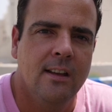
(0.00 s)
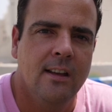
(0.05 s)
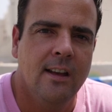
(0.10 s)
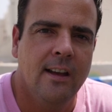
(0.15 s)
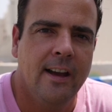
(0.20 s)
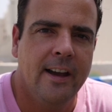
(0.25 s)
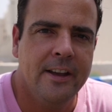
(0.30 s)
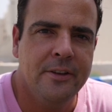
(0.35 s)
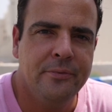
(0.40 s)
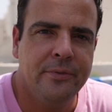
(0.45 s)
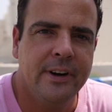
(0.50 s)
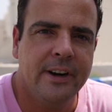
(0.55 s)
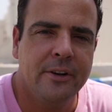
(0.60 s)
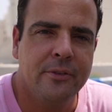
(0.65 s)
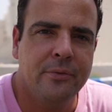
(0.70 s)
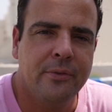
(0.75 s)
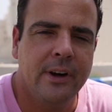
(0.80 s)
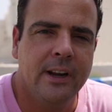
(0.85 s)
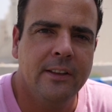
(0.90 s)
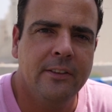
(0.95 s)
Hi Fraggle
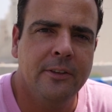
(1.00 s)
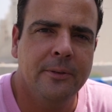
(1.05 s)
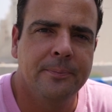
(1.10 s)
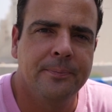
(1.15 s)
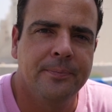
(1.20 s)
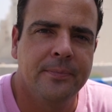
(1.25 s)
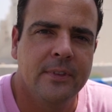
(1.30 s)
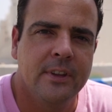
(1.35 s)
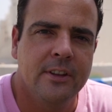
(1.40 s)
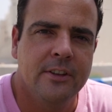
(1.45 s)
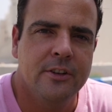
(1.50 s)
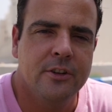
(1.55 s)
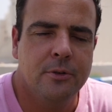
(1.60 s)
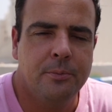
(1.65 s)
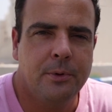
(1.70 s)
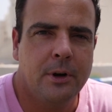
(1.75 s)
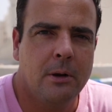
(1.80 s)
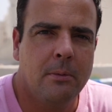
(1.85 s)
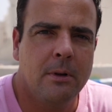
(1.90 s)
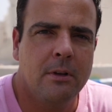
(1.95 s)
friend! You're
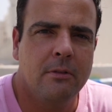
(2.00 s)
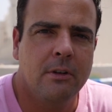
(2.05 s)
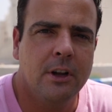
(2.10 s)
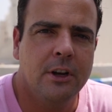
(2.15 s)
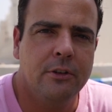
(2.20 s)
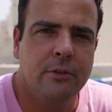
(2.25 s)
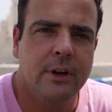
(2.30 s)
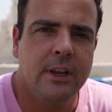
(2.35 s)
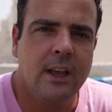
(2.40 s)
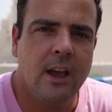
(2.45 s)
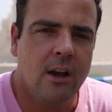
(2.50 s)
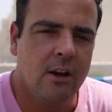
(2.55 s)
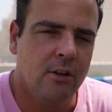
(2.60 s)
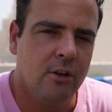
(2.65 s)
probably wondering how